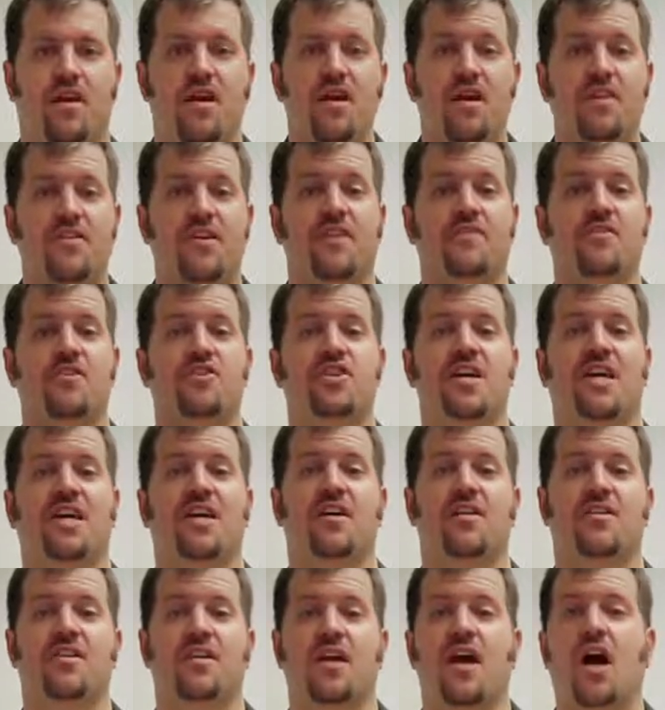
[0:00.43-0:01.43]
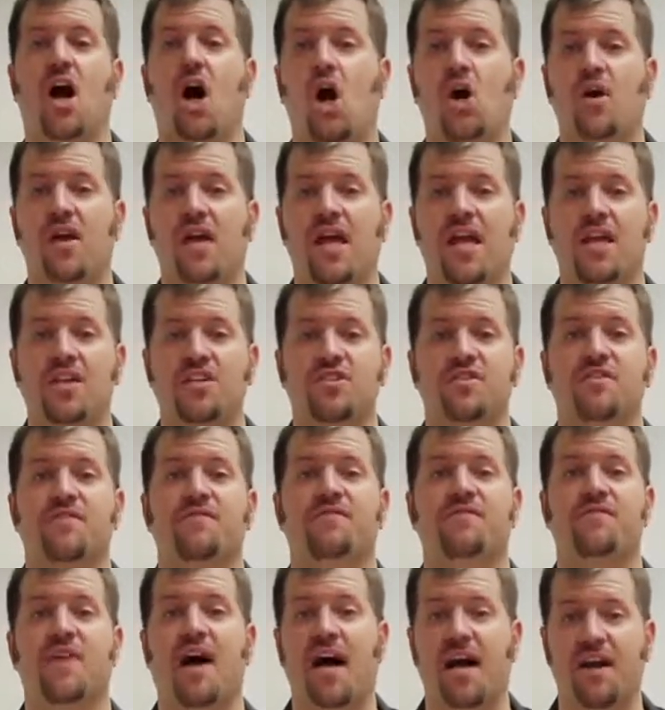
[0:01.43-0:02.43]
Thanks for checking out the
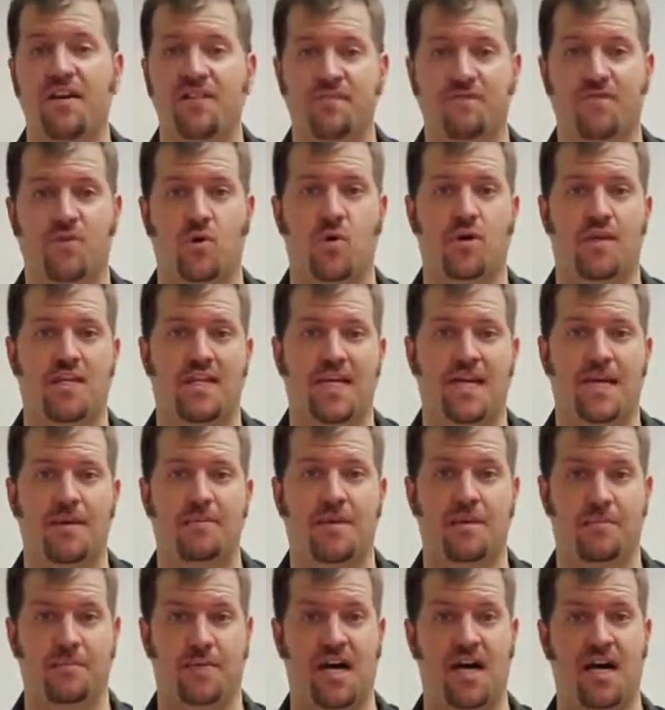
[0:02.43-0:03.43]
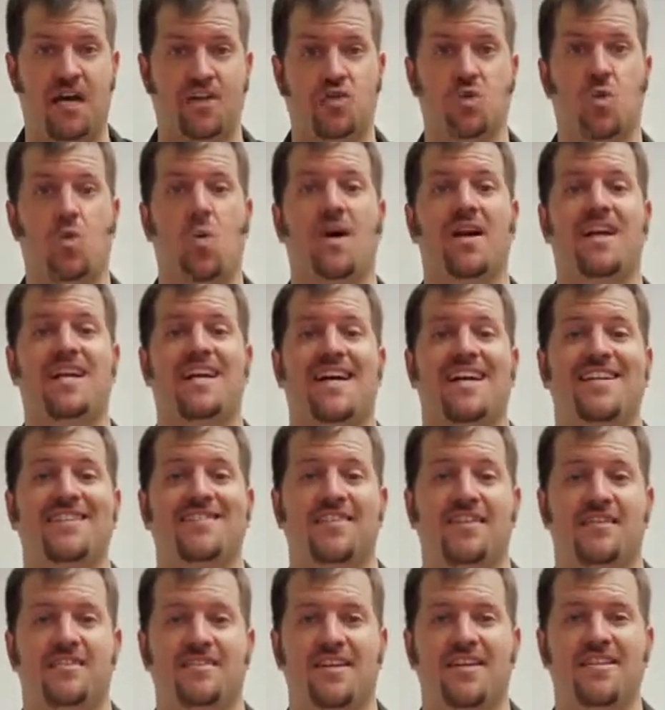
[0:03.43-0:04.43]
RH540M, the Bosch 1
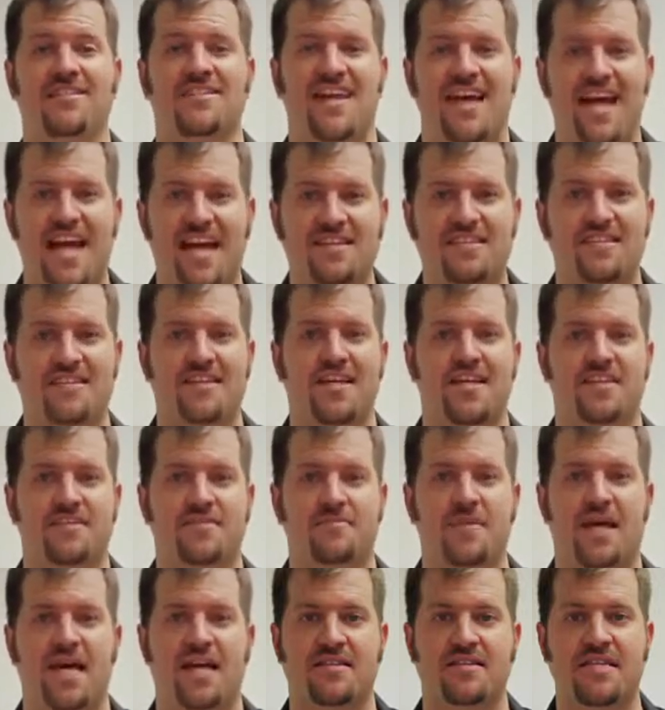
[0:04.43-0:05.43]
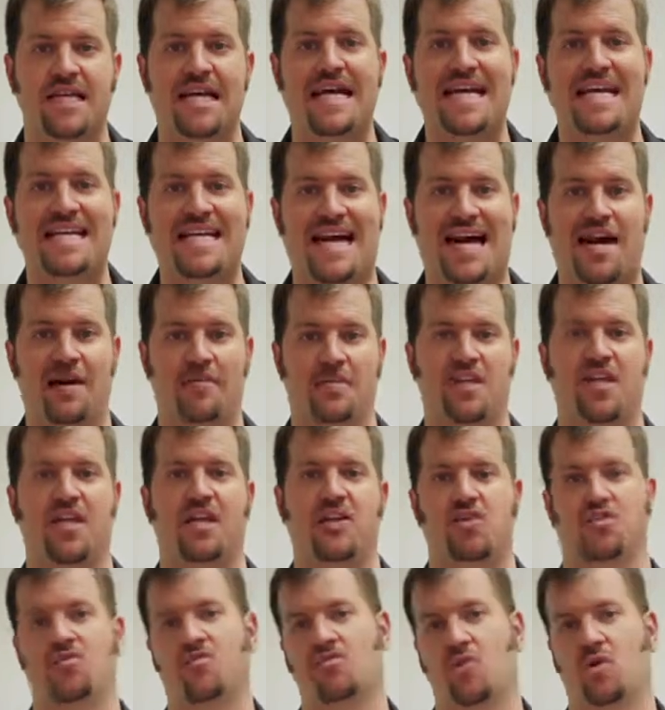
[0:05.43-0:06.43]
9/16 SDS-max
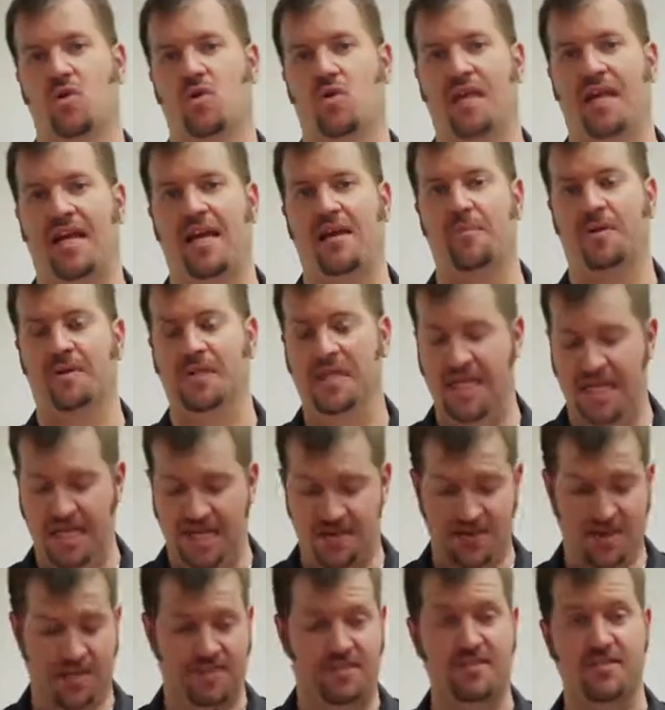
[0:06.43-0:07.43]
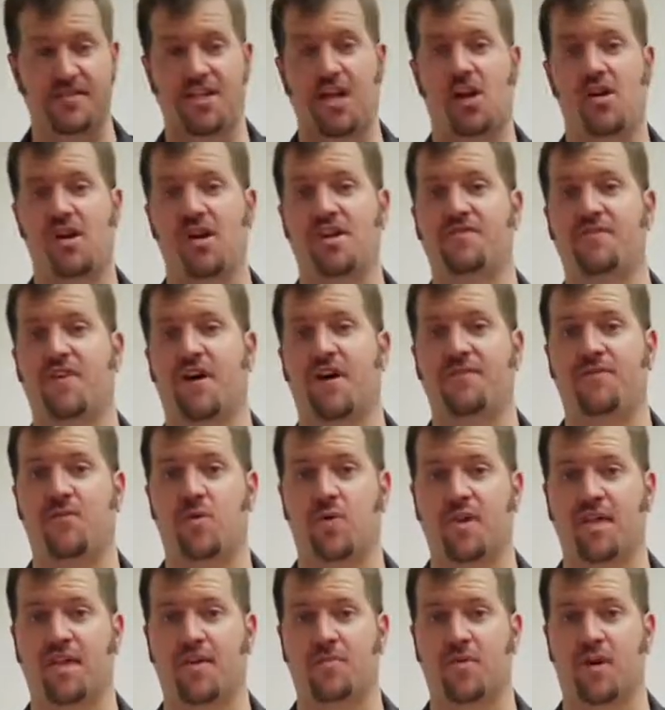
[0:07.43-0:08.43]
Combination Rotary Hammer. This is the
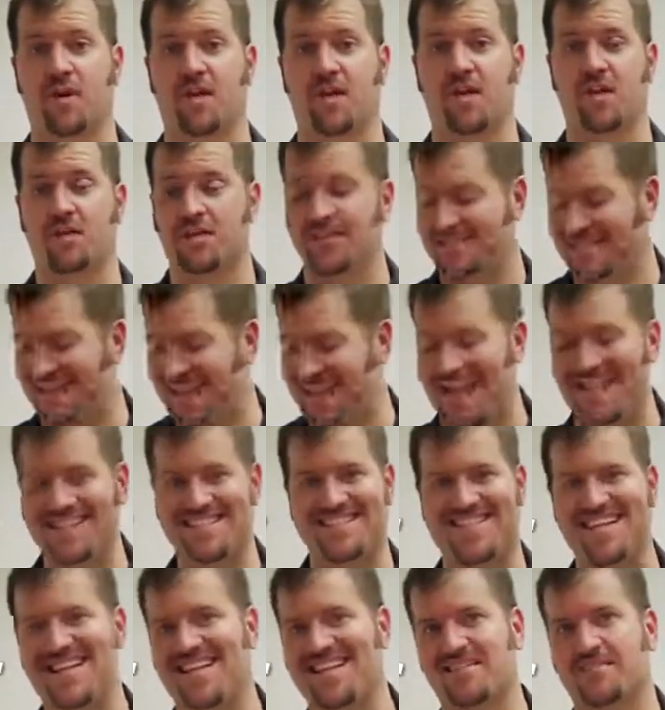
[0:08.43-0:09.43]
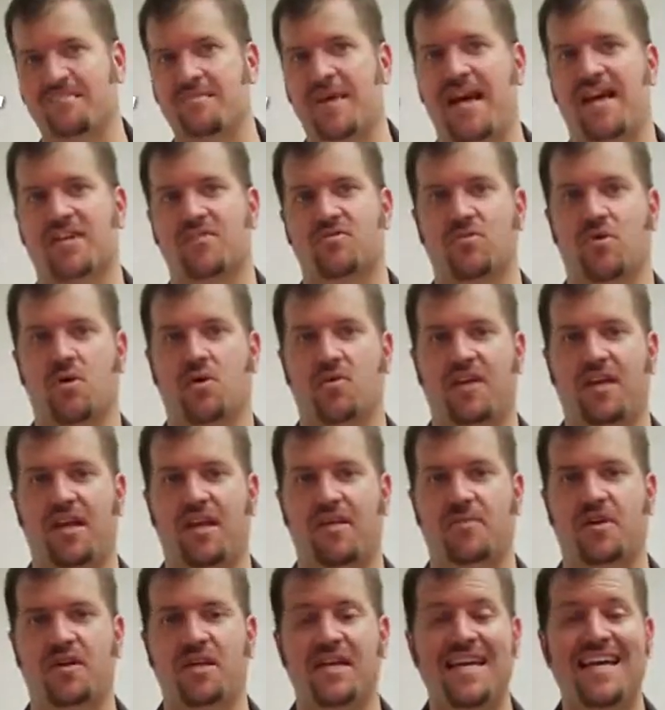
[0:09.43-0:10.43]
RH540M right here. It's an SDS-max Rotary
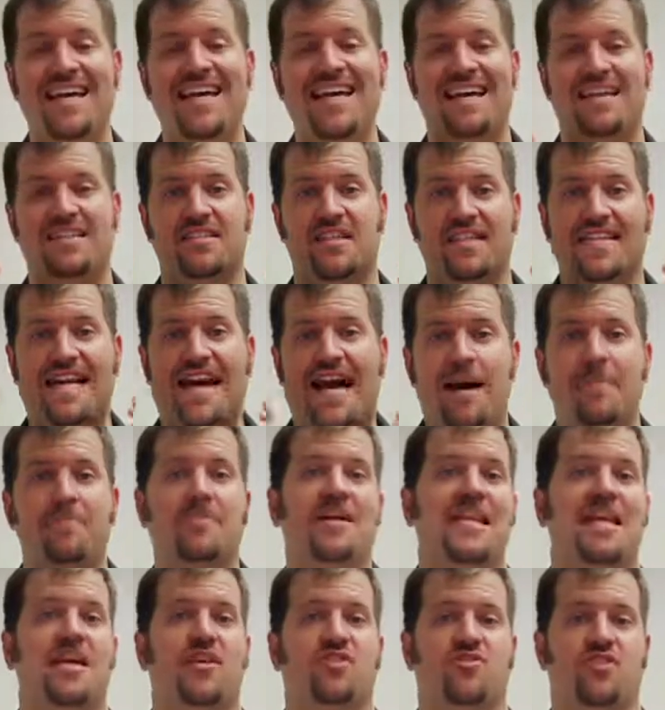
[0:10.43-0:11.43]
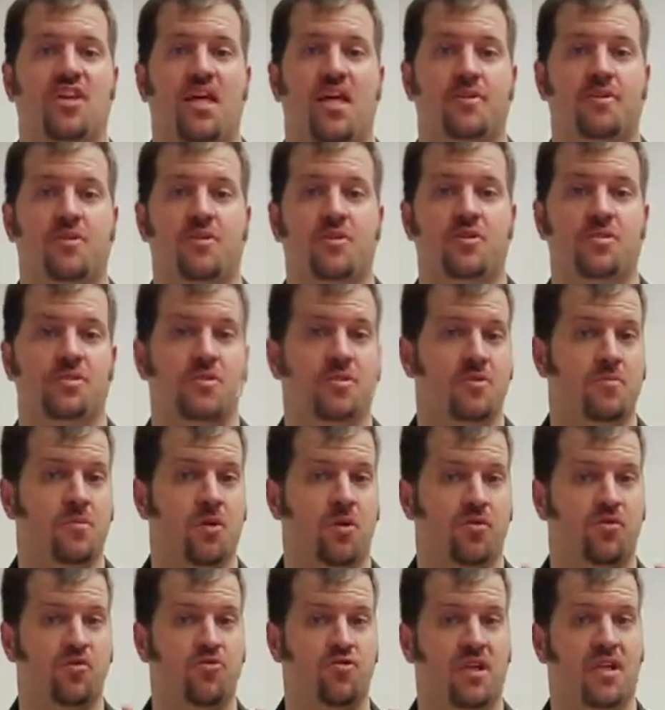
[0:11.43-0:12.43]
Hammer. It's a combination hammer, which means you're
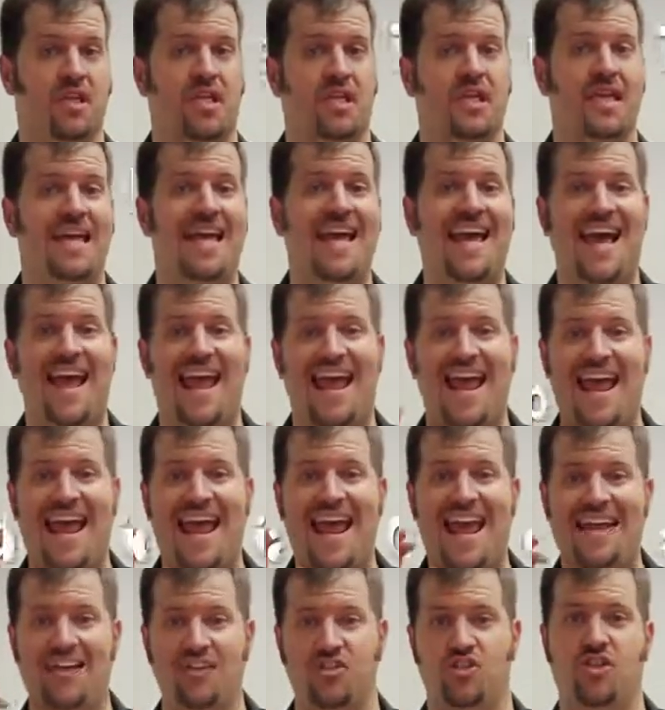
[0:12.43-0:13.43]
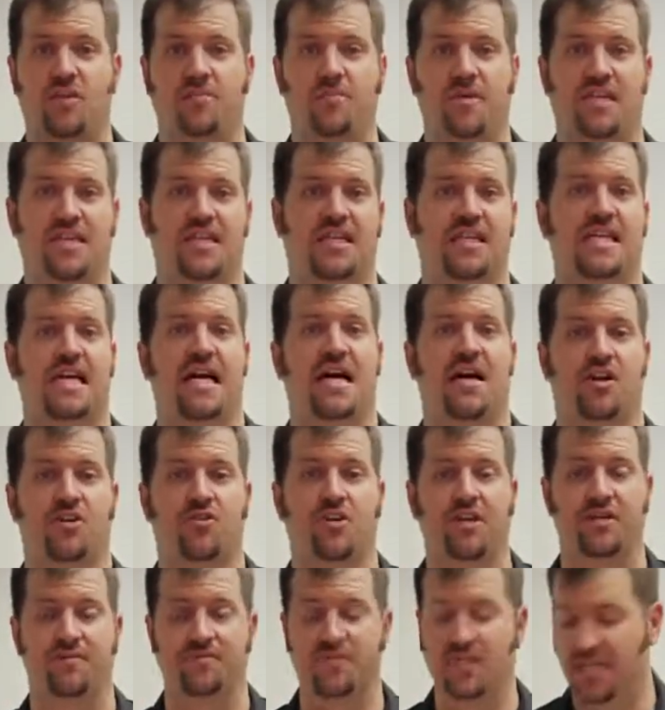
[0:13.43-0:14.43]
both drilling and chipping into
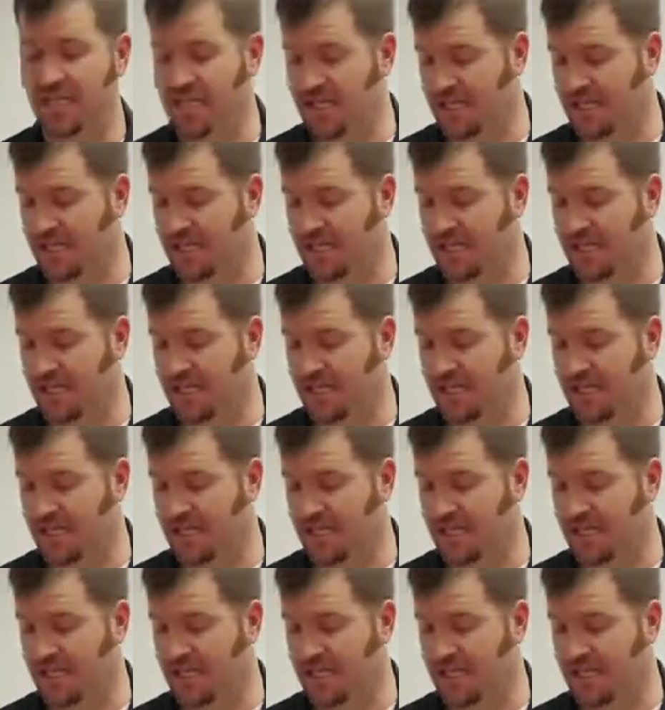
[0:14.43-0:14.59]
concrete.